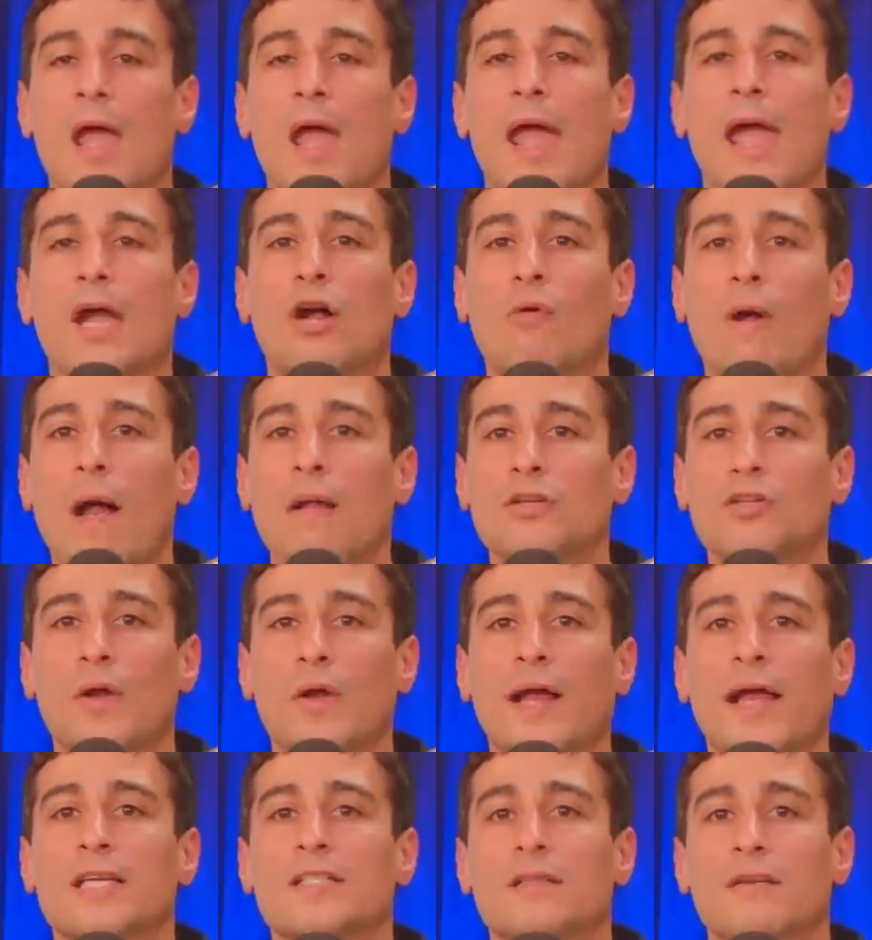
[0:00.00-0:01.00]
And
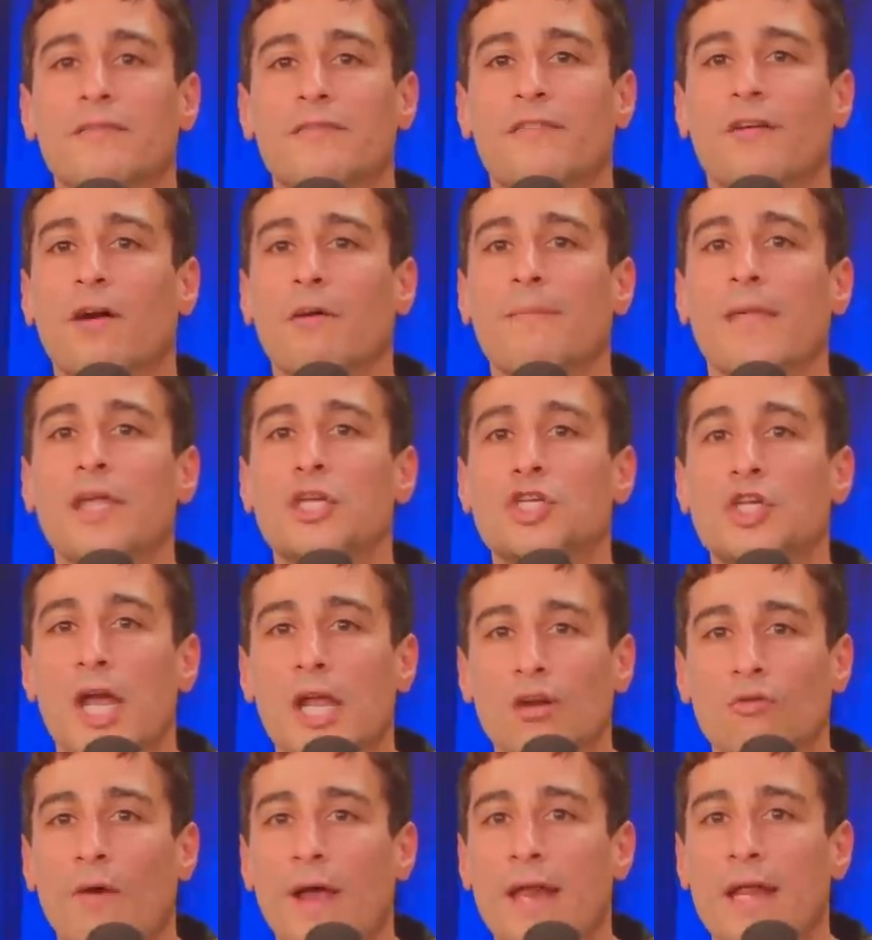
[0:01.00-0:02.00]
CrowdStrike is the firm that
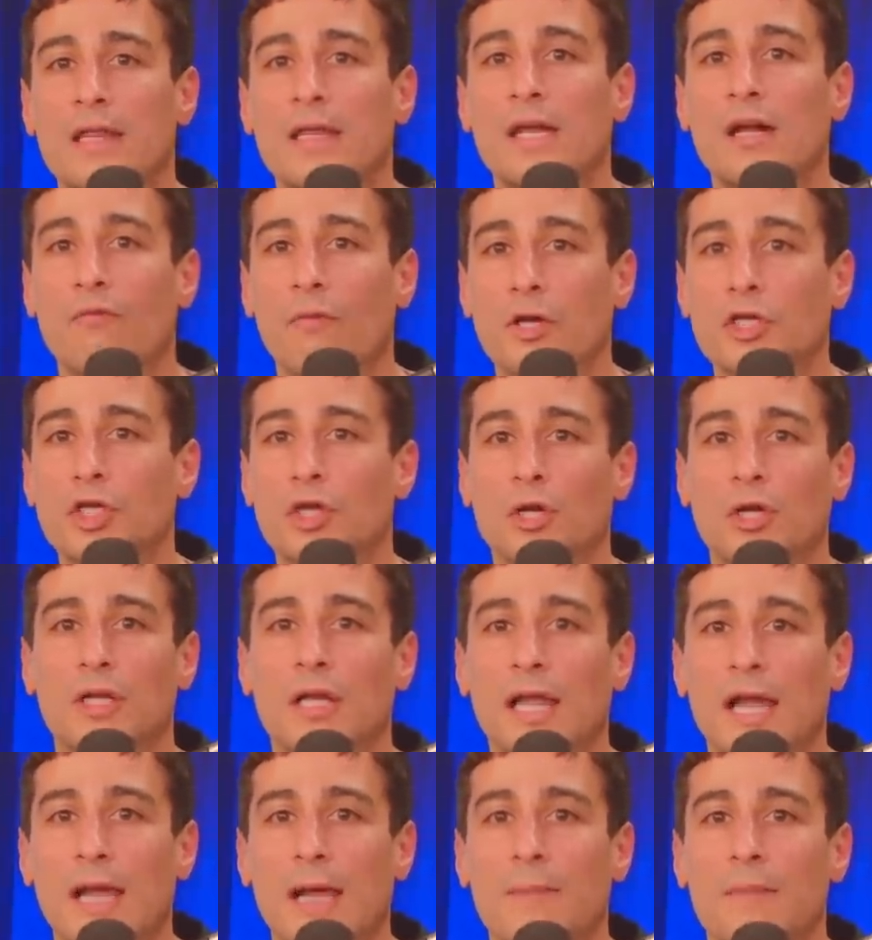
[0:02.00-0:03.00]
generated the original
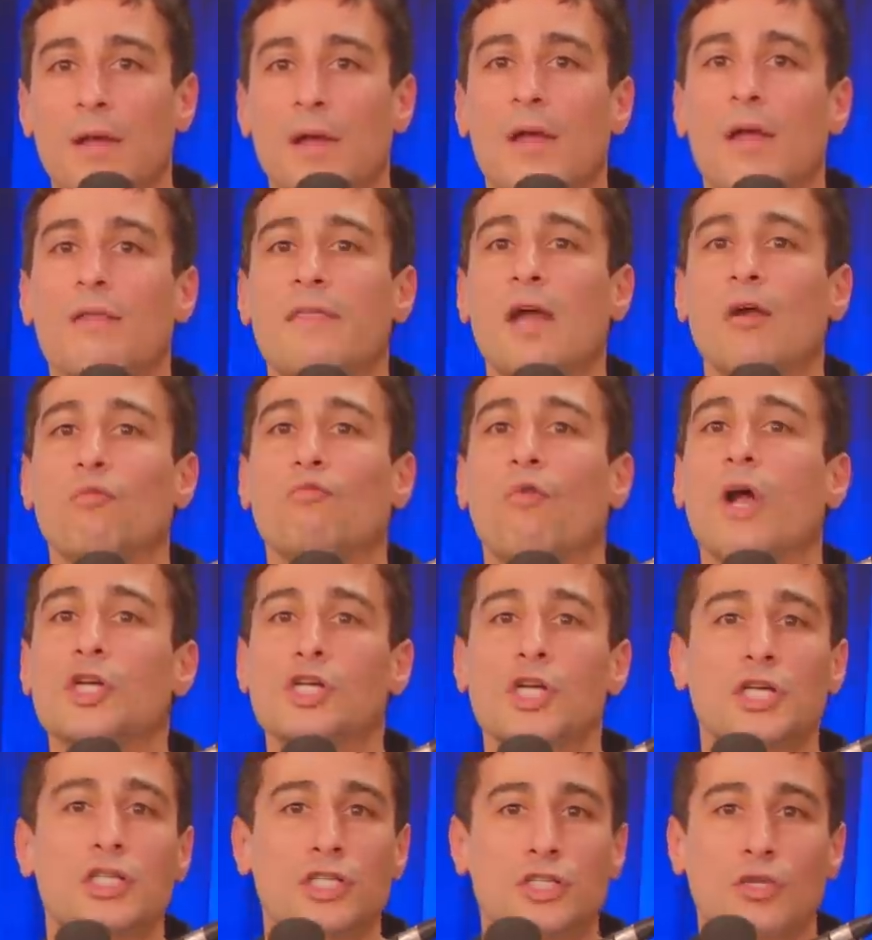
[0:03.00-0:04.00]
claim that
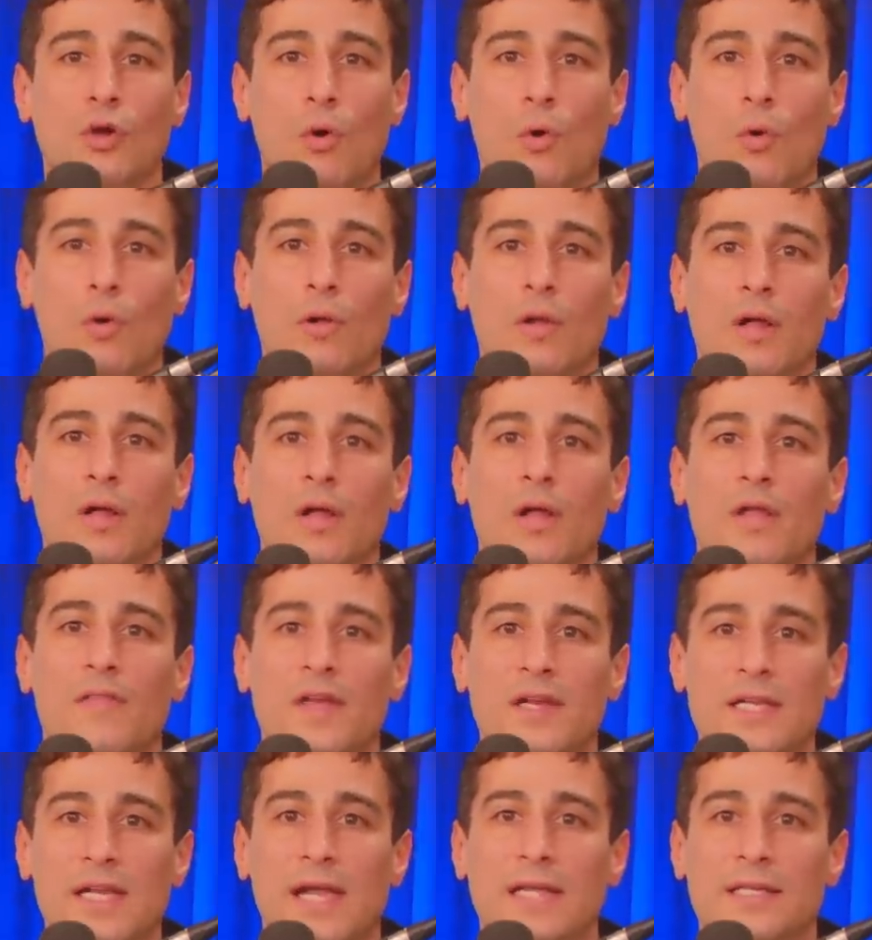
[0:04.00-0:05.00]
Russia stole
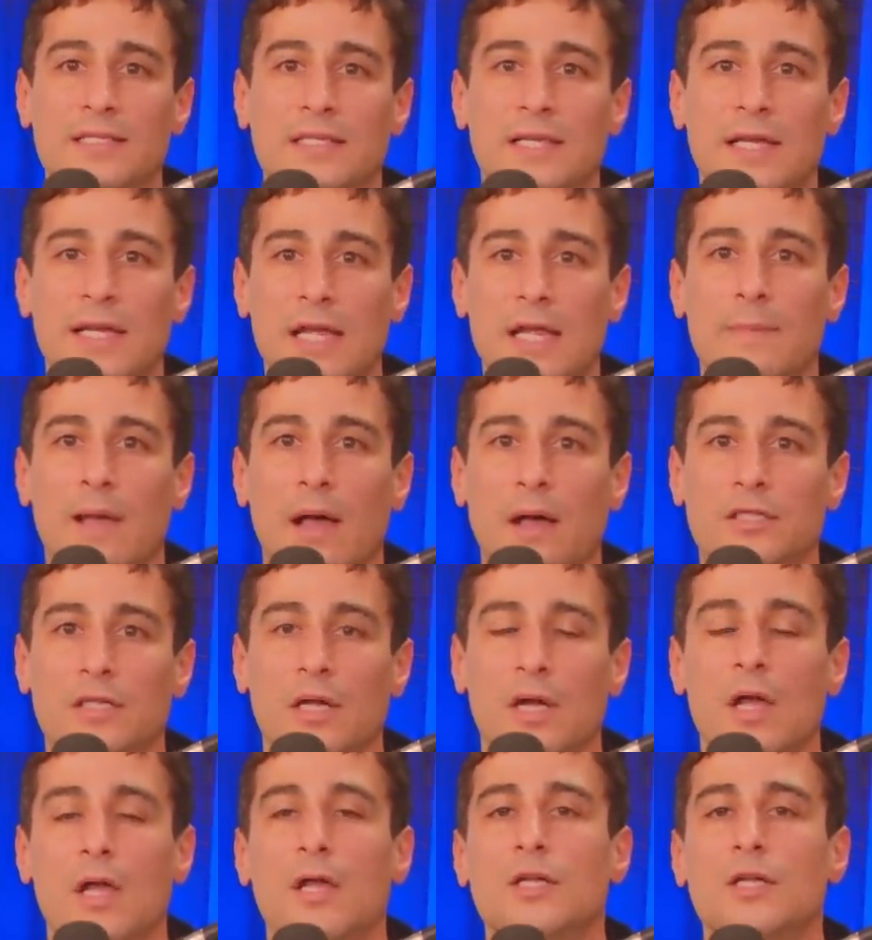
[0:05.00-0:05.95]
the DNC emails.